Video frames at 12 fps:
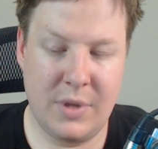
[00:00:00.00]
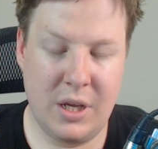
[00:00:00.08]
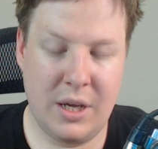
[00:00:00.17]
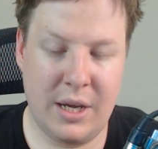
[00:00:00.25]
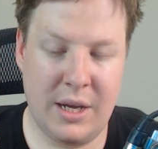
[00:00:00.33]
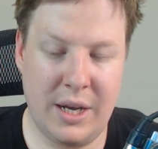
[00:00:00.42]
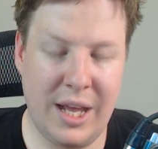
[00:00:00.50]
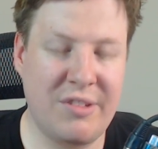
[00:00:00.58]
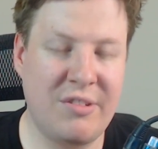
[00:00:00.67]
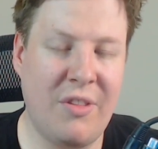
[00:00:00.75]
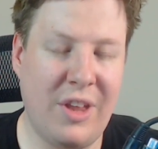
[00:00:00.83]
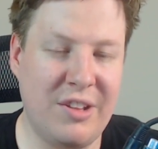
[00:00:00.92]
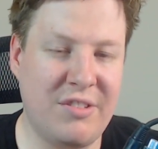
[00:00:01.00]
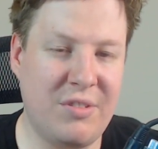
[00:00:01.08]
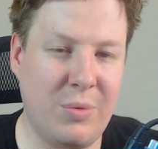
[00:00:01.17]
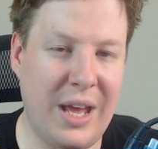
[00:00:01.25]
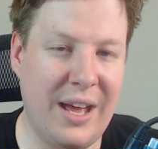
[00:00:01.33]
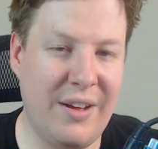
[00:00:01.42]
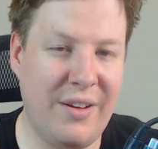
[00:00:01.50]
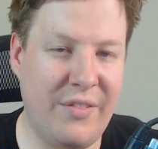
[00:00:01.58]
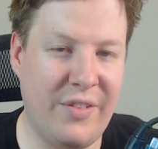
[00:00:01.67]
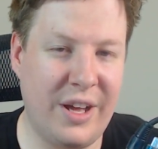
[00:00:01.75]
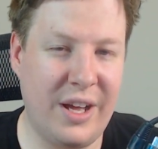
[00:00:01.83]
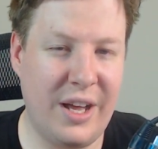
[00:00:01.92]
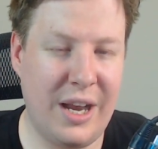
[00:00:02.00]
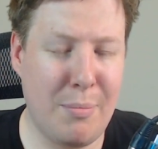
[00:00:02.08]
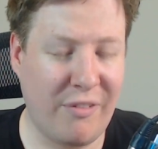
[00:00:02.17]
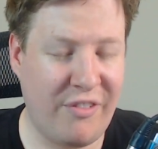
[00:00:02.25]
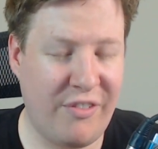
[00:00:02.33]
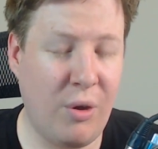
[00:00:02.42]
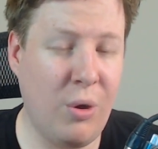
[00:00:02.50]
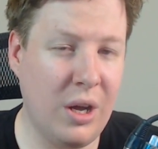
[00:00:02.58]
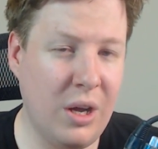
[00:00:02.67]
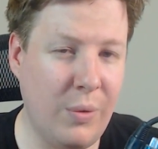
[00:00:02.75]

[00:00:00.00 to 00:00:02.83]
Next on the list we have number 4.